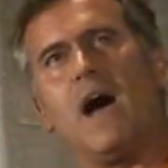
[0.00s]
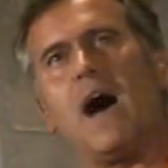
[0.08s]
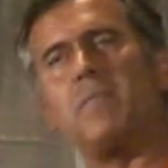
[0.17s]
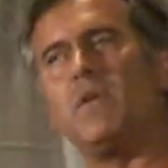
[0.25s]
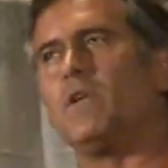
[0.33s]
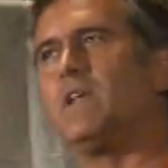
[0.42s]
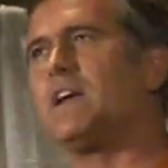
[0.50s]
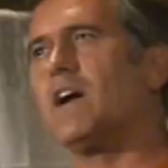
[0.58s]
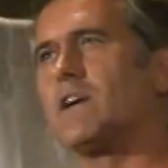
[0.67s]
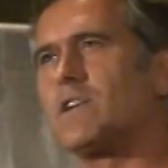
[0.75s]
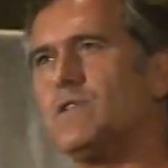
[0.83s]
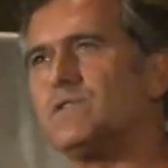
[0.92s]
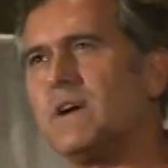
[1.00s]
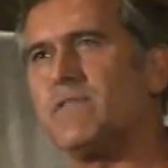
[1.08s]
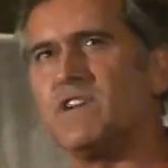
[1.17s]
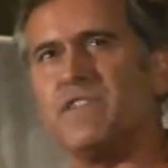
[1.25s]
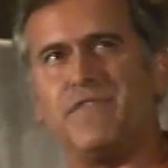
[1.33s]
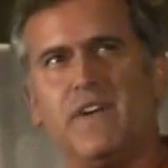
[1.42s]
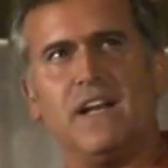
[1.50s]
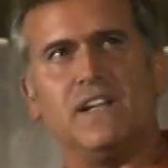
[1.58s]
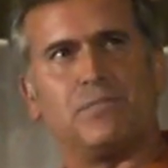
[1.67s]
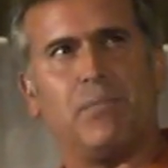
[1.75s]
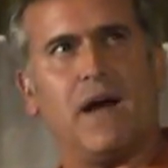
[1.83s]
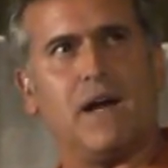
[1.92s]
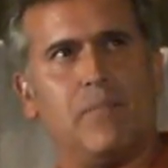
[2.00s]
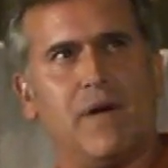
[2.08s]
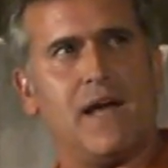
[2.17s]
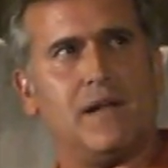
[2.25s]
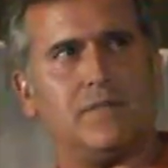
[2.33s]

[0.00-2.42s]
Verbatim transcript: I'm the only character who's ever defeated Spider Man.